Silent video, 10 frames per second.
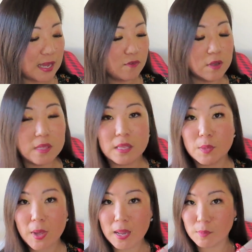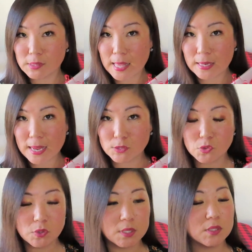everything in the bottom is like
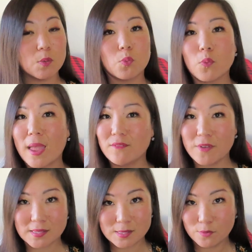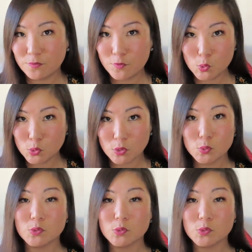nestled in some red festive foozles,